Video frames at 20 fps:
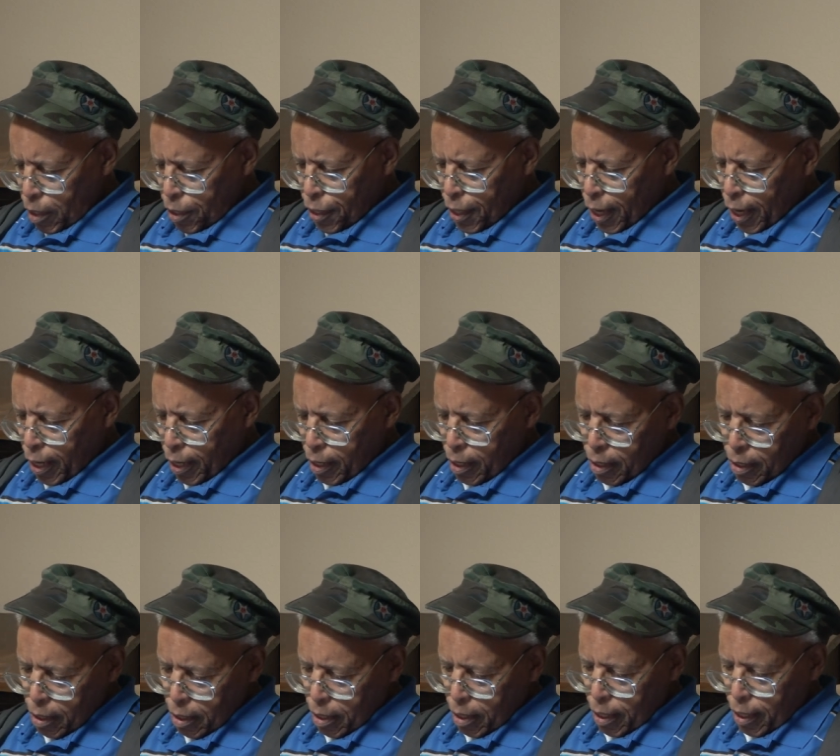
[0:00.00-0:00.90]
that
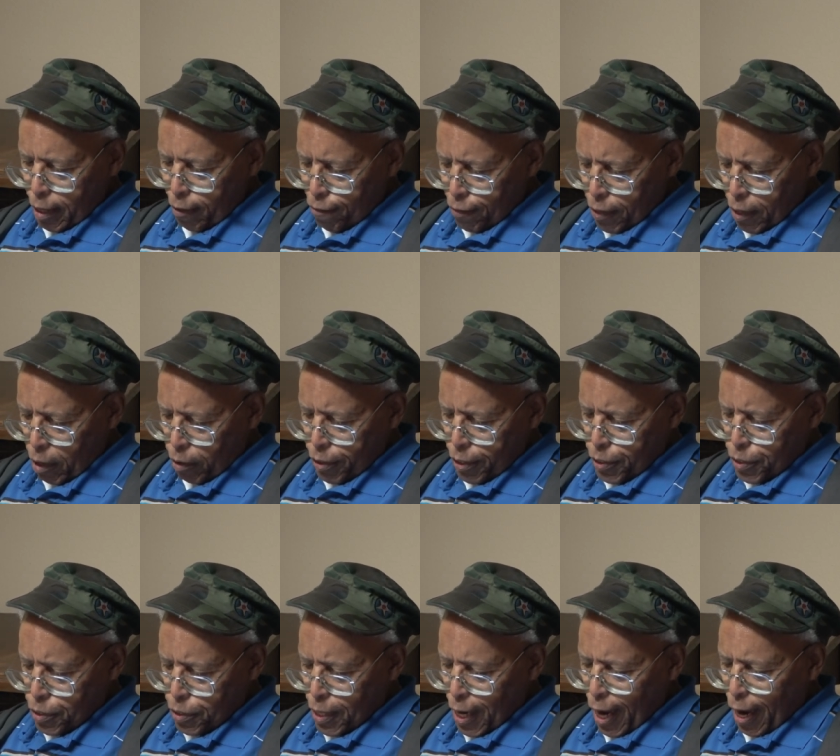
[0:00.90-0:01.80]
even though
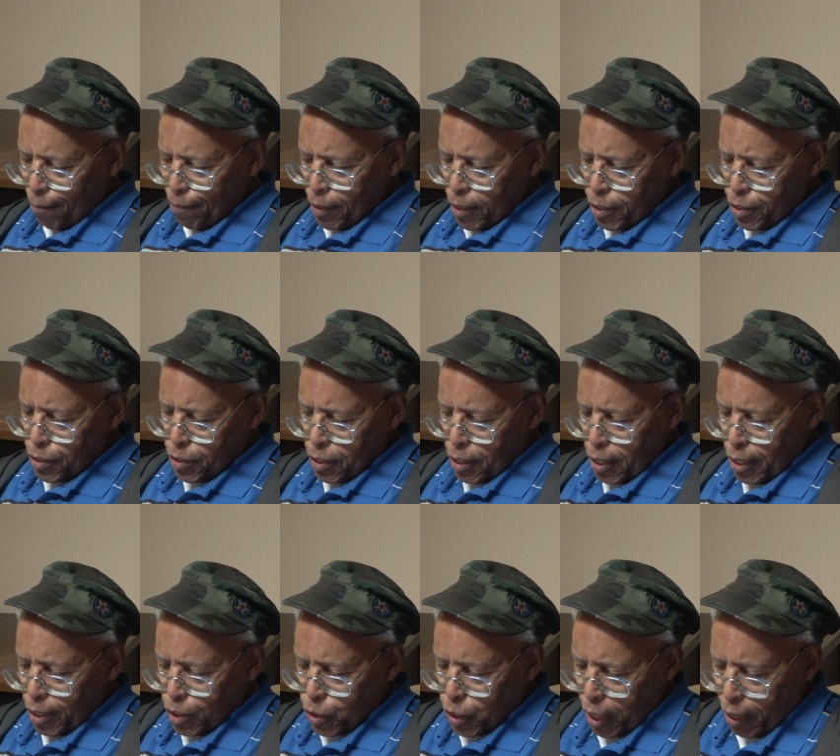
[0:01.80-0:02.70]
this has happened, this is
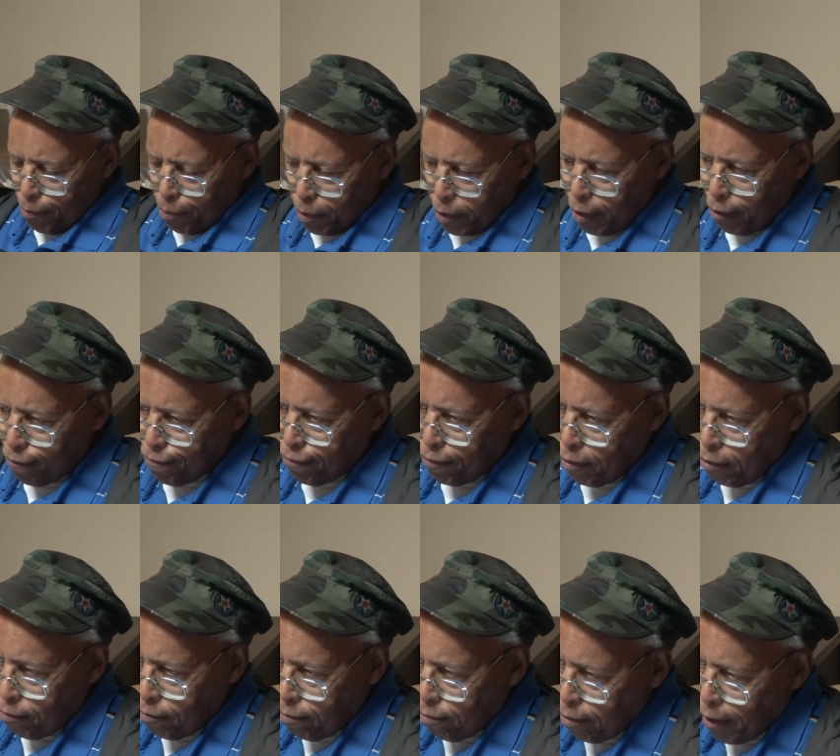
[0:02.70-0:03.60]
an example of
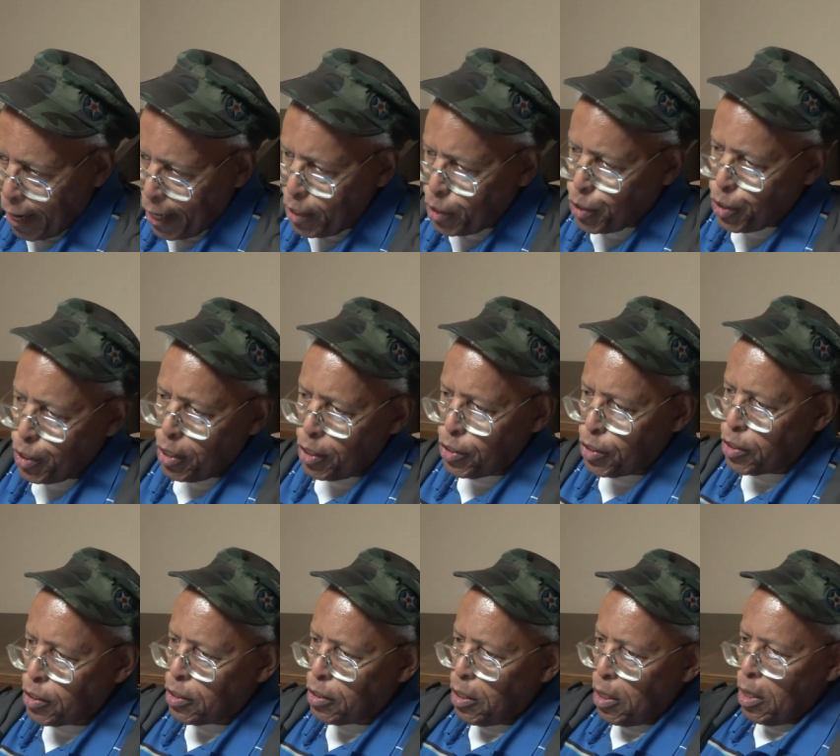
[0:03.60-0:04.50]
a
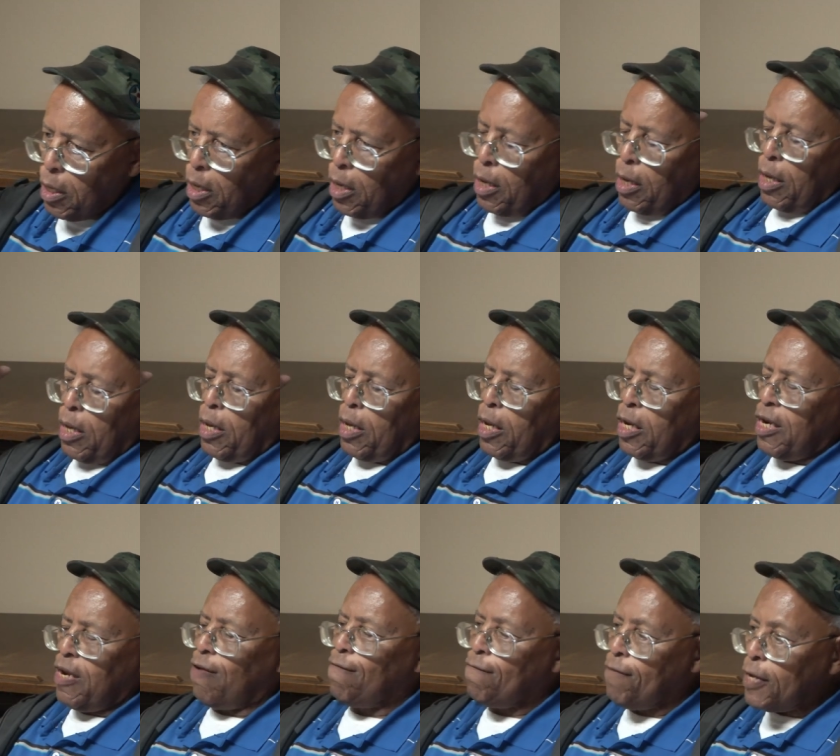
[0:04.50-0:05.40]
righteous
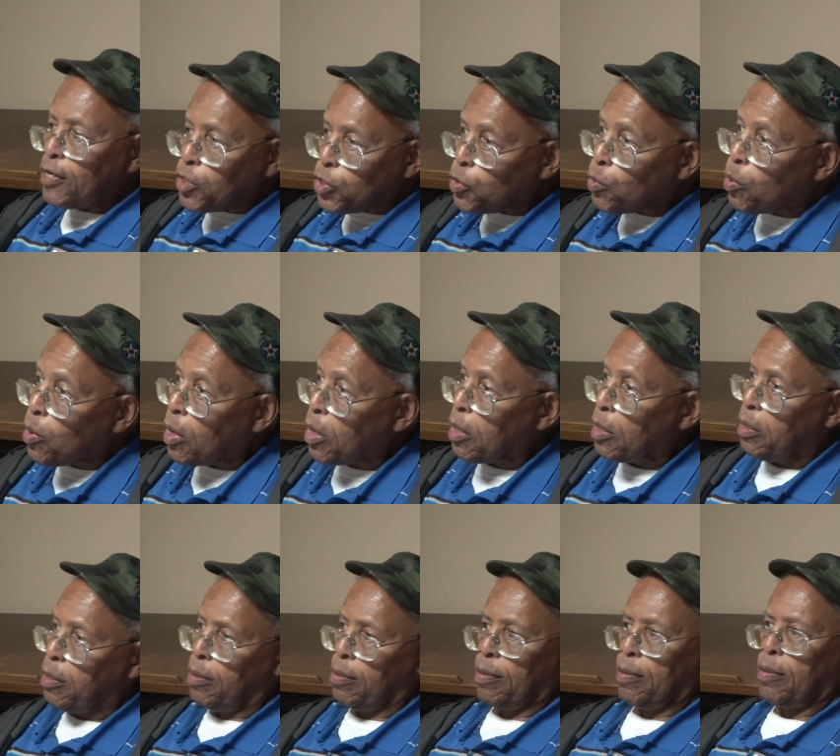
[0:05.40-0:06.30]
individual.
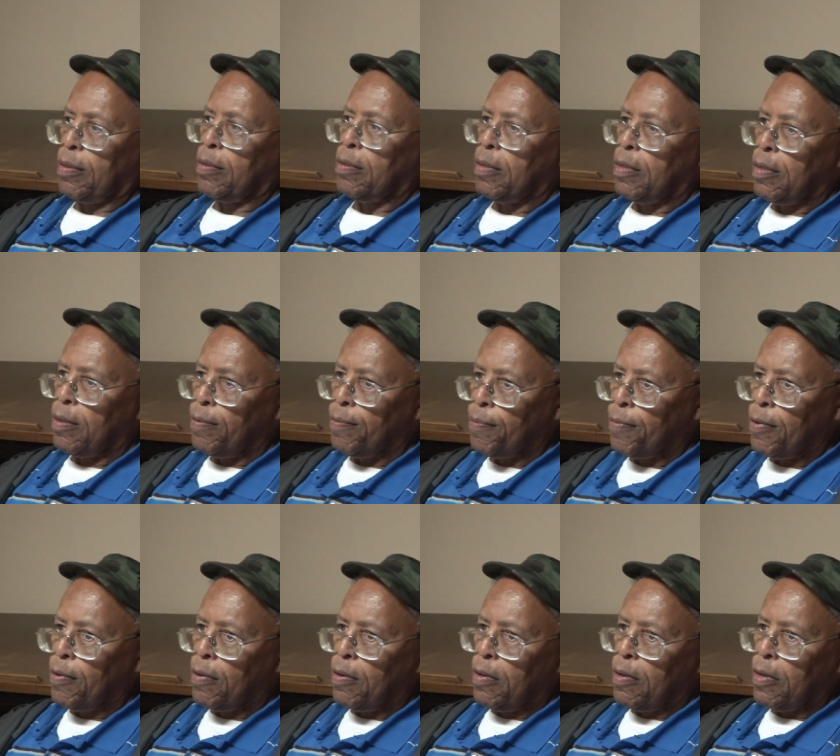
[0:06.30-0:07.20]

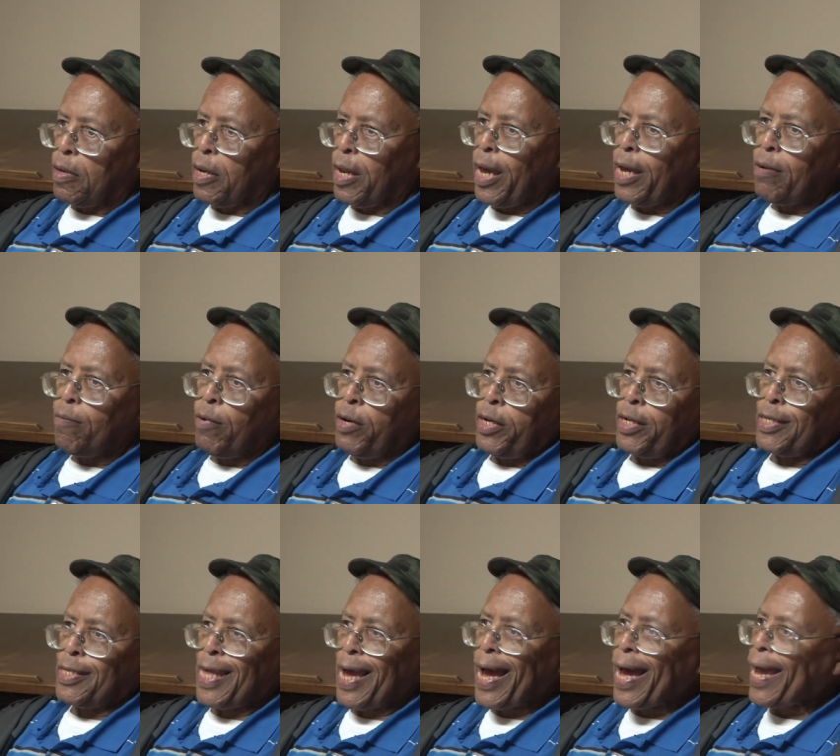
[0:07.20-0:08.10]
Lot, when he
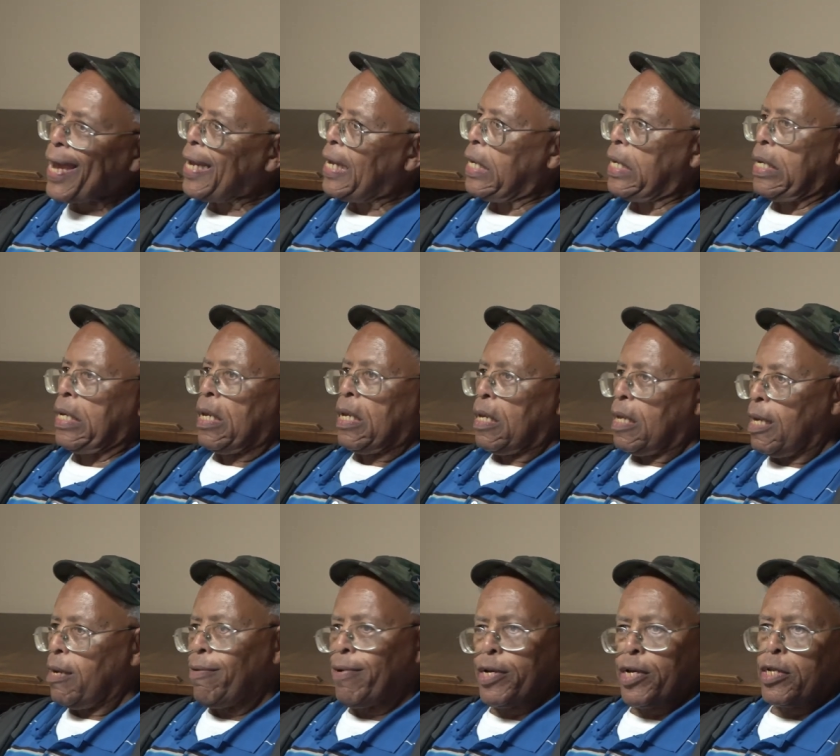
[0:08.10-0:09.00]
died,
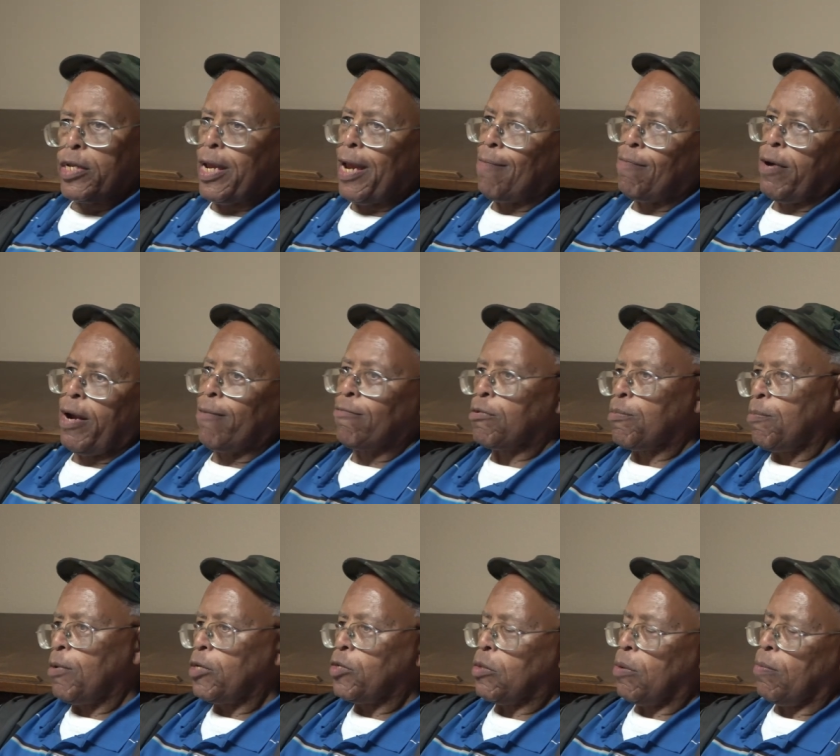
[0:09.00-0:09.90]
he went into Abraham's
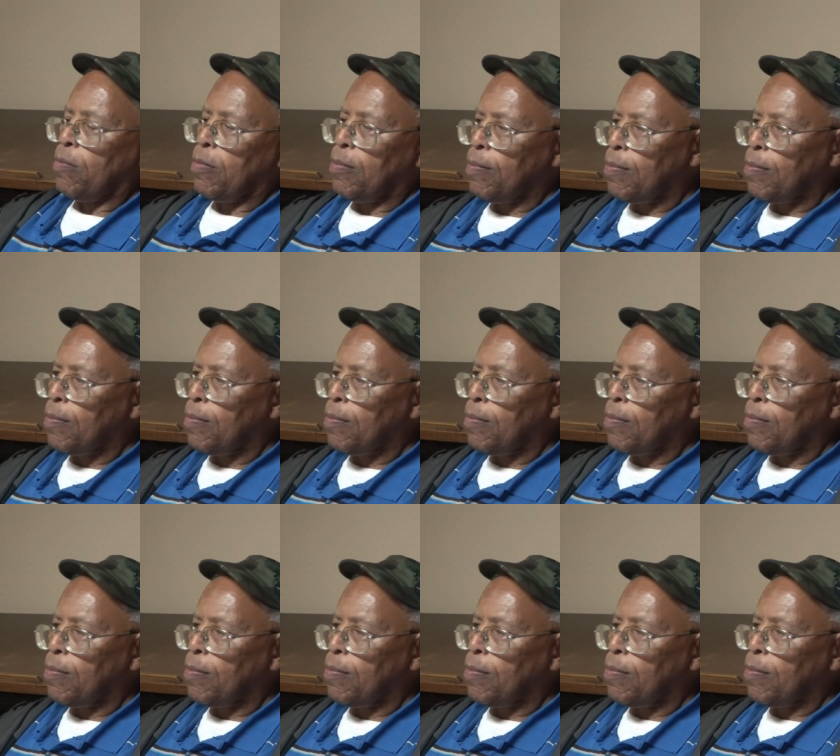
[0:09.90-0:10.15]
bosom